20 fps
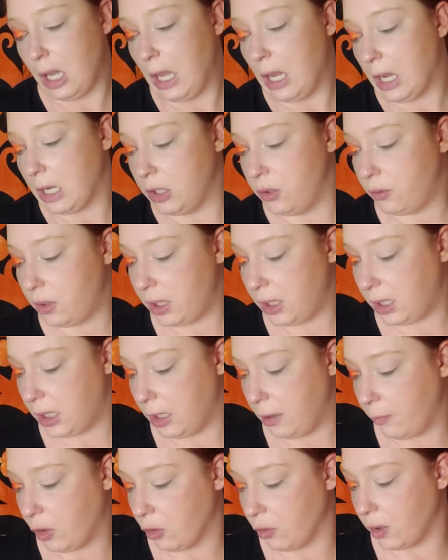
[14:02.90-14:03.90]
And you can
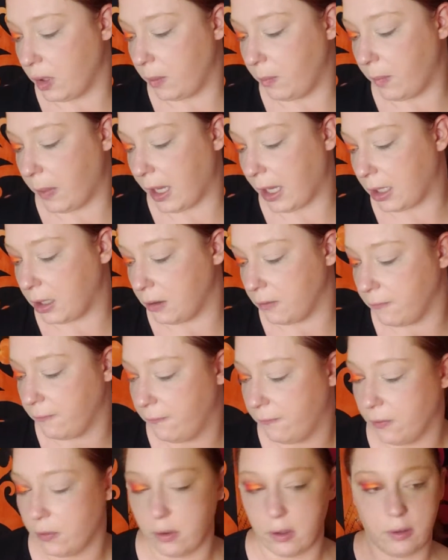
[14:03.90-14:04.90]
keep going back and
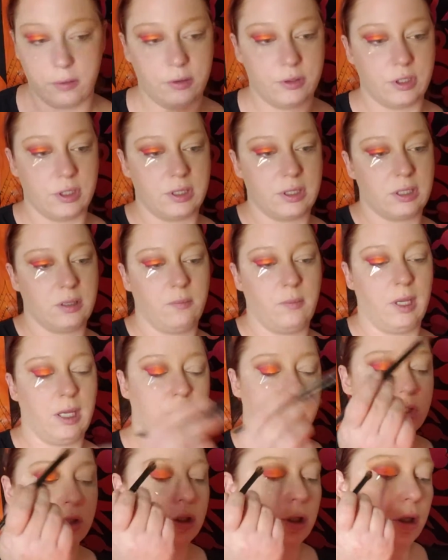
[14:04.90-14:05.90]
forth just to
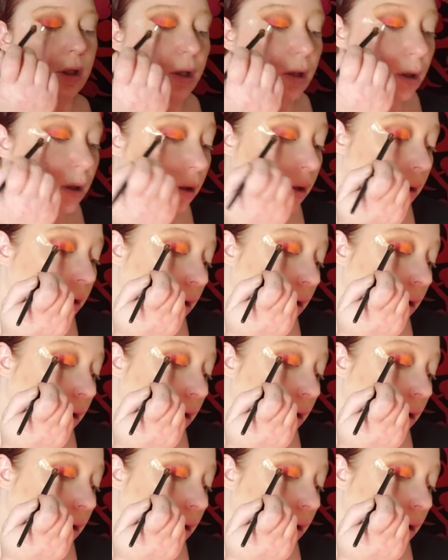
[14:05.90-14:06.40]
make sure